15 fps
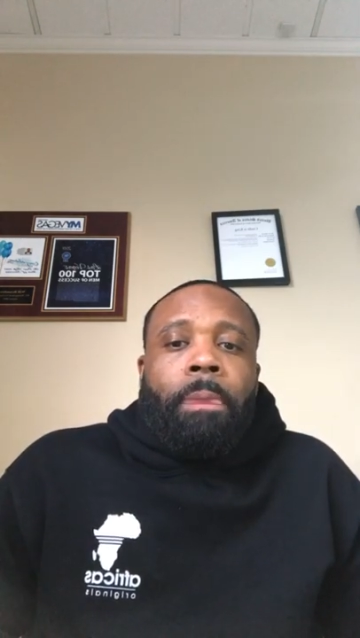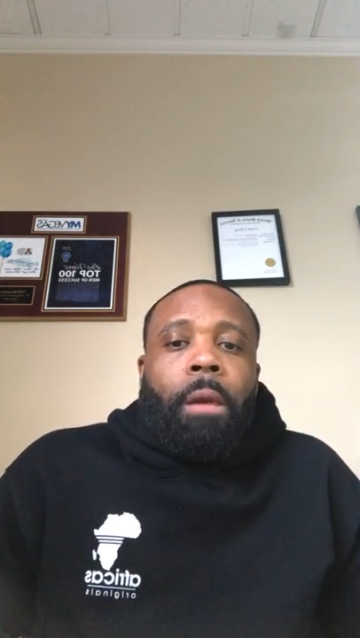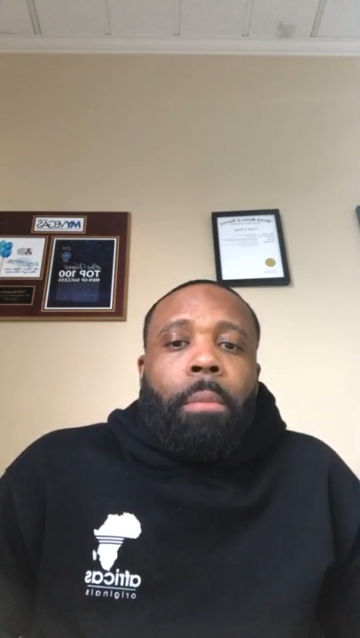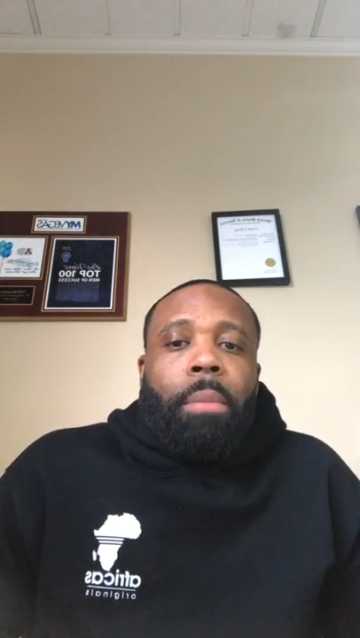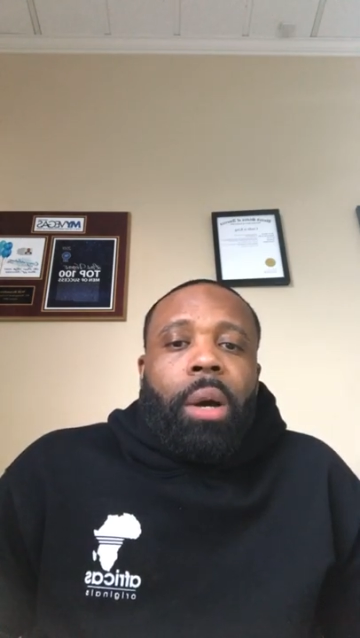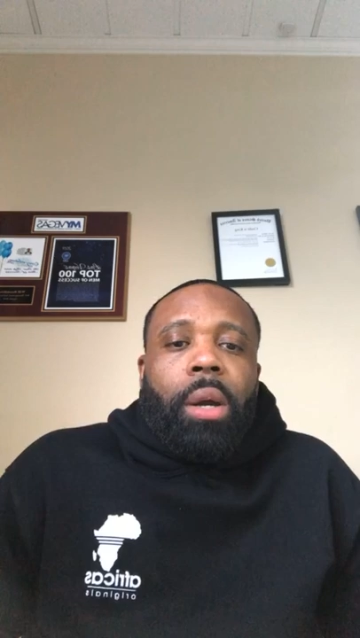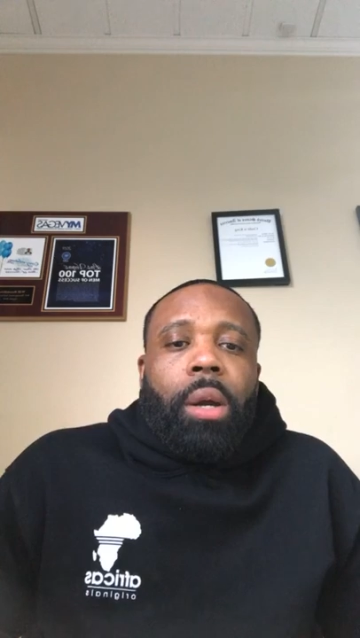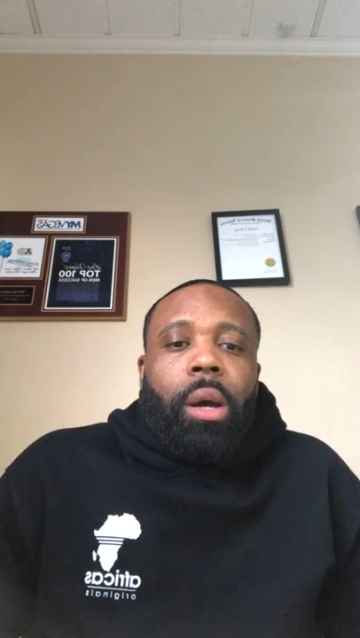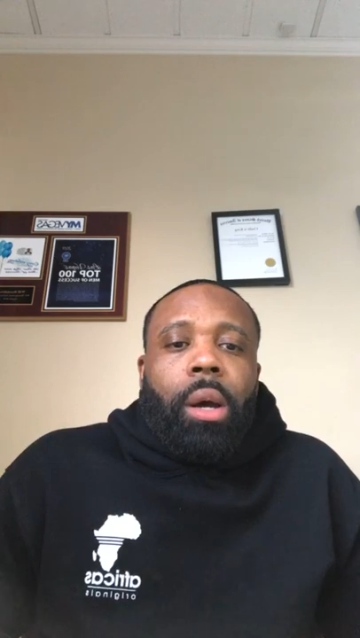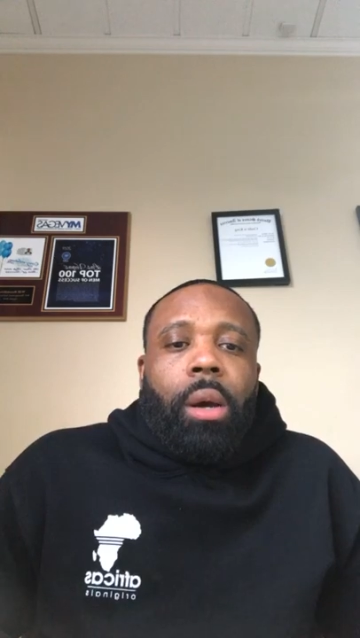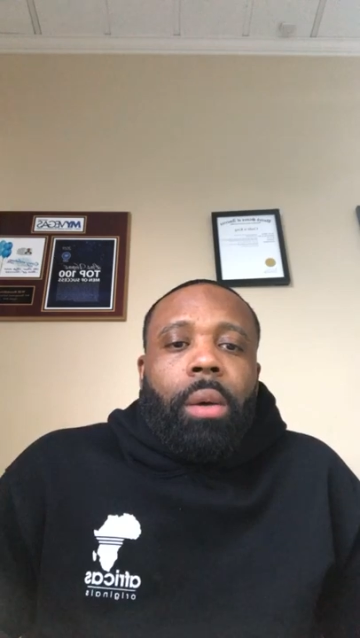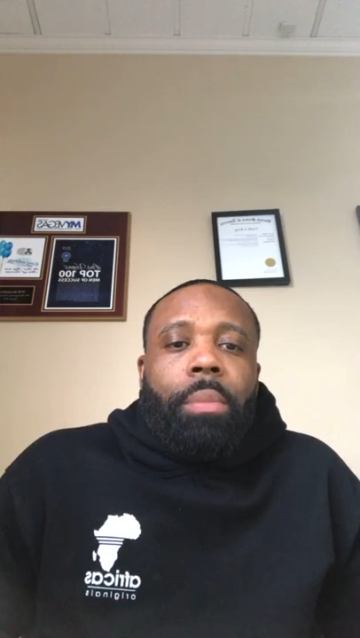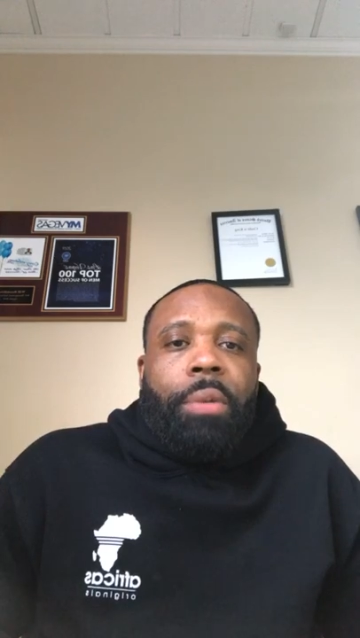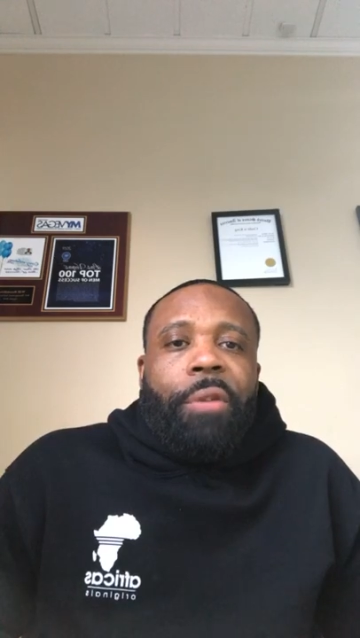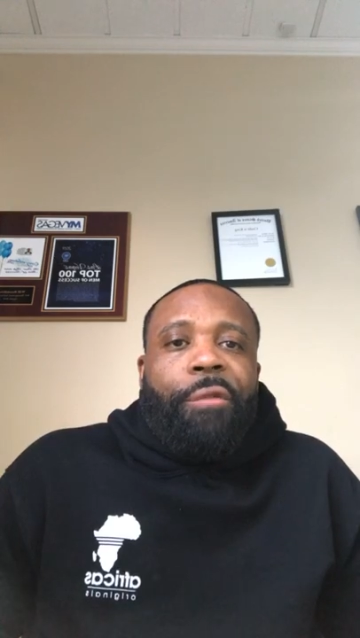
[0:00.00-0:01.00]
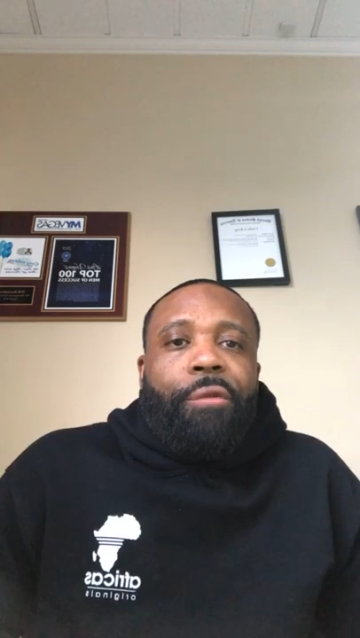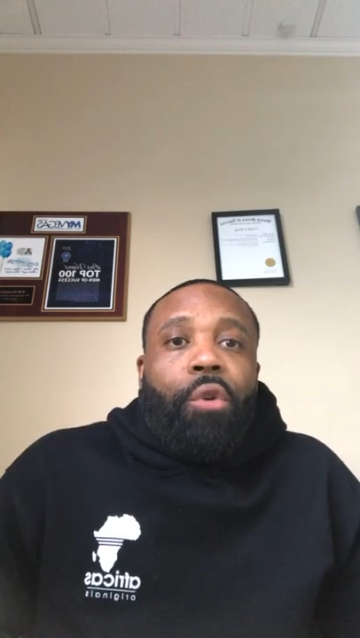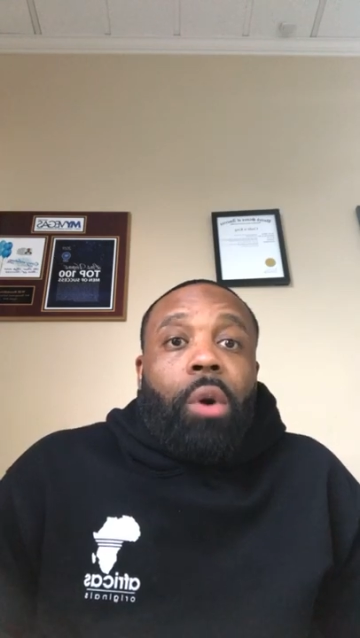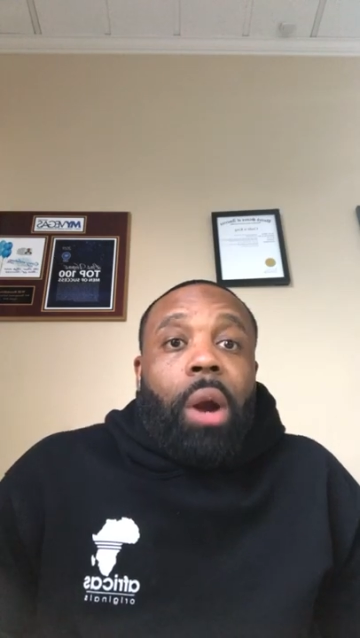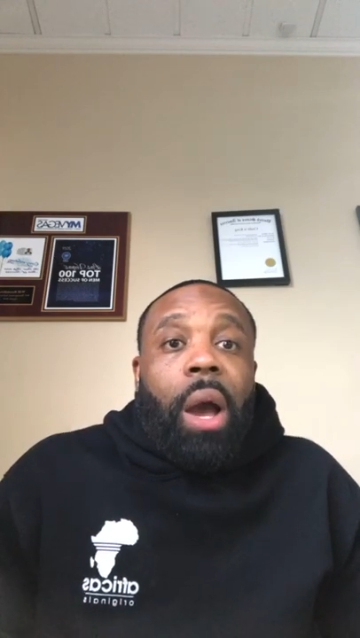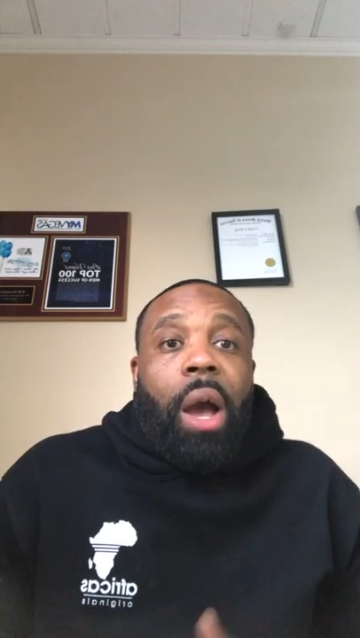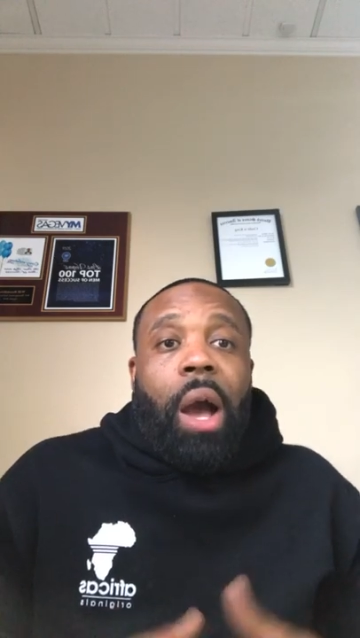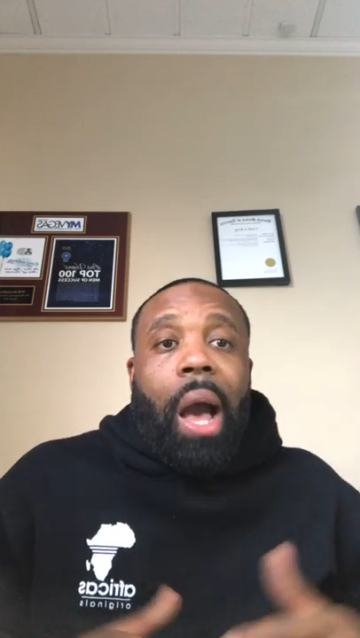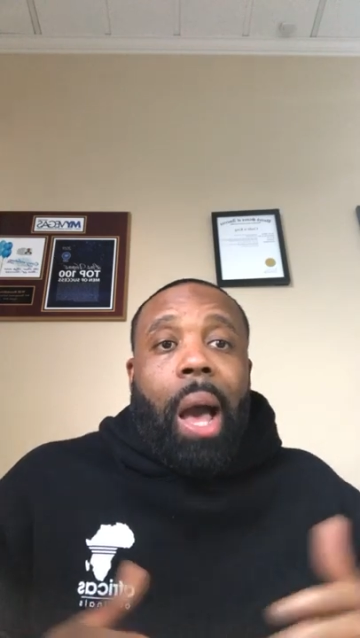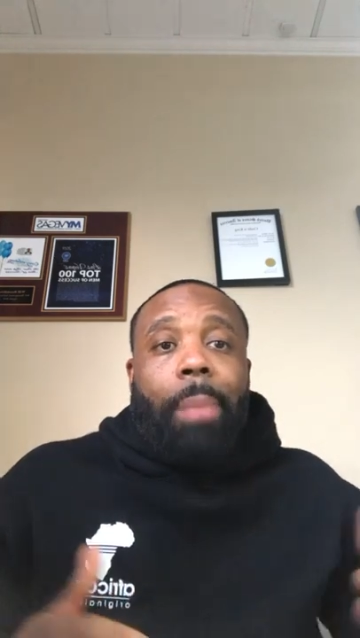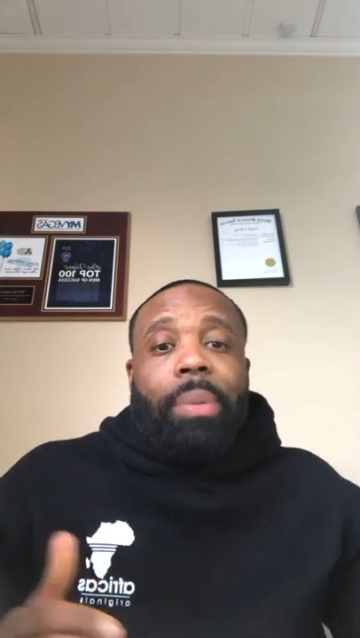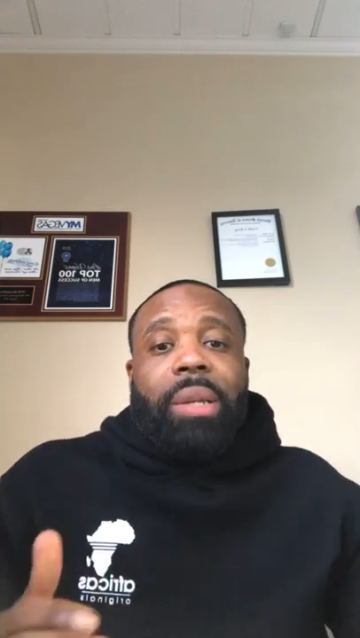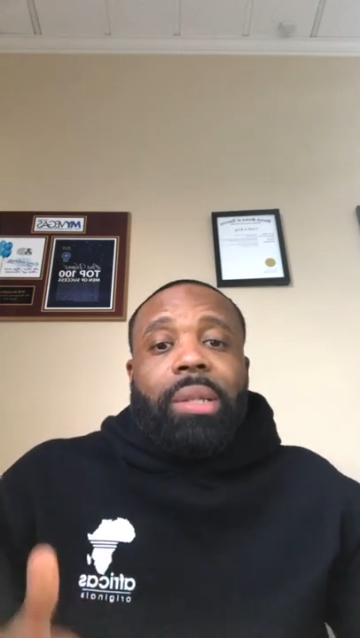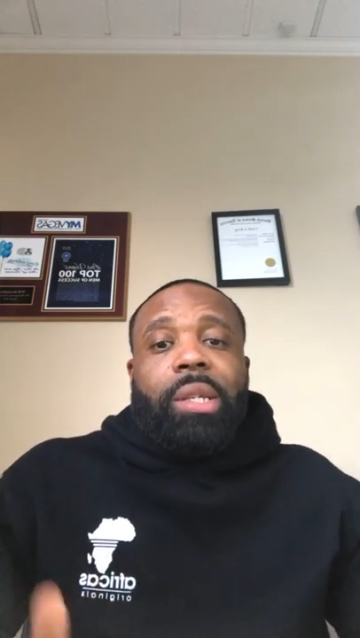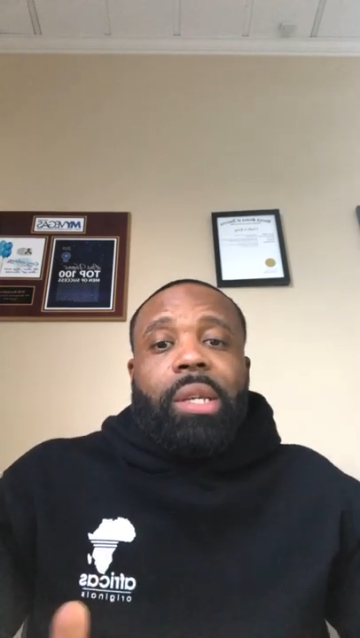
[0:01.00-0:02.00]
But uh, before I
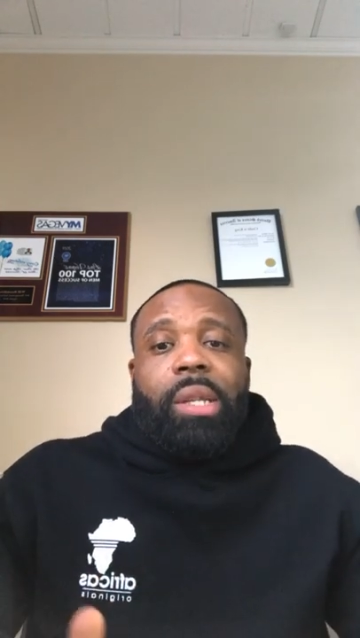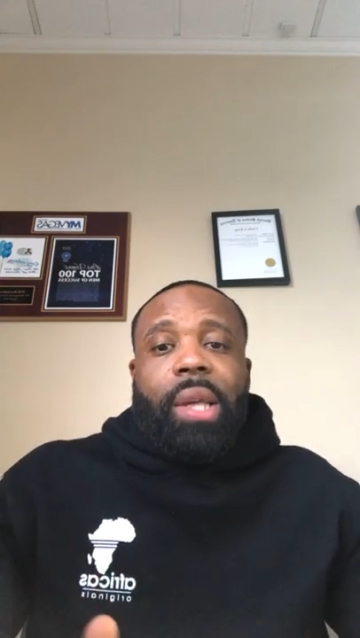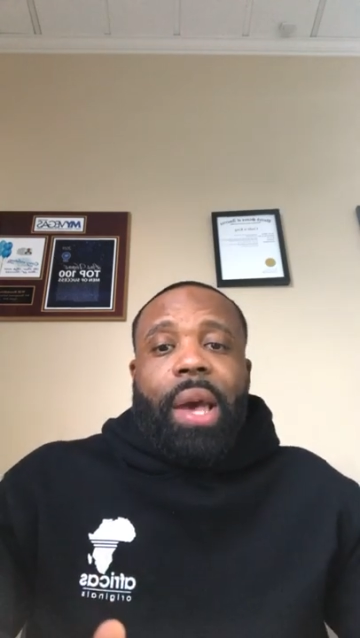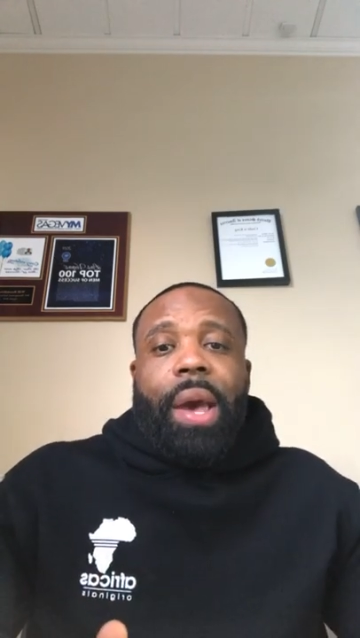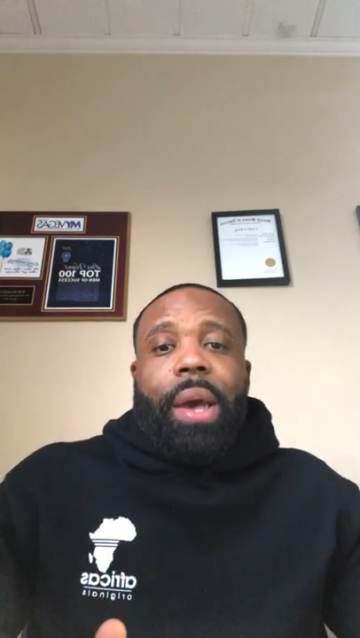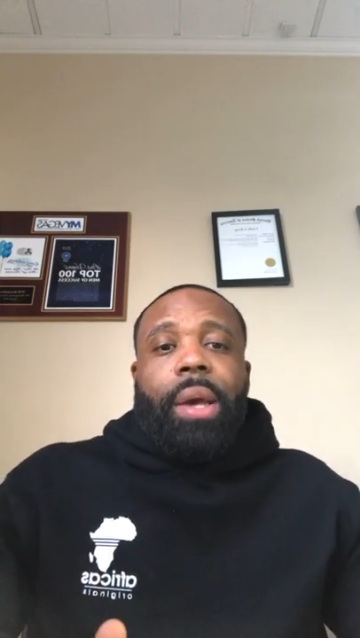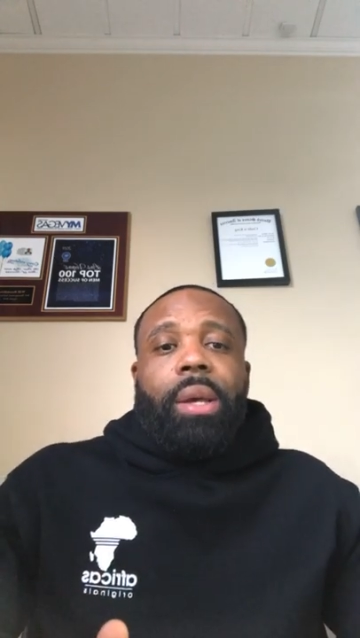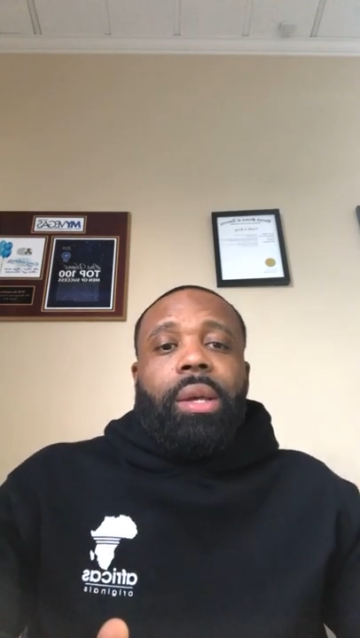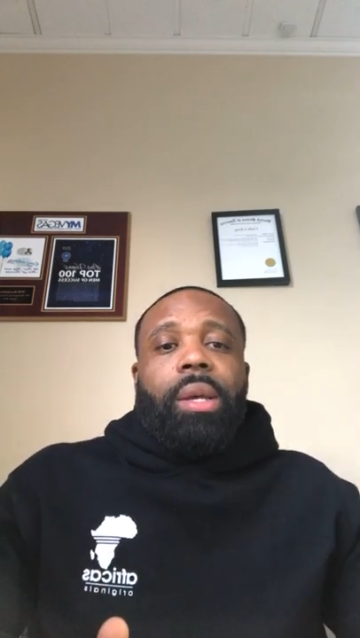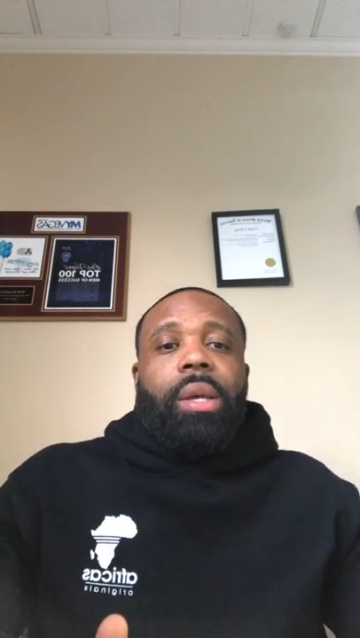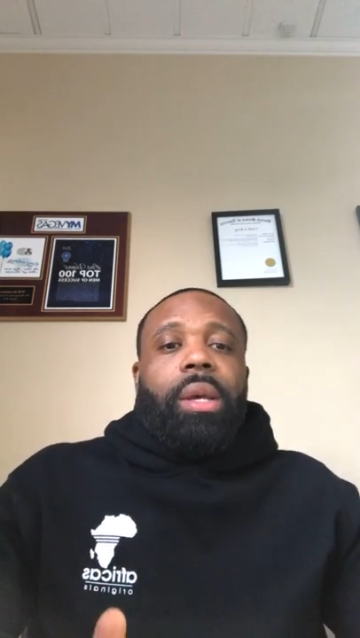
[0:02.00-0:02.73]
hop into that,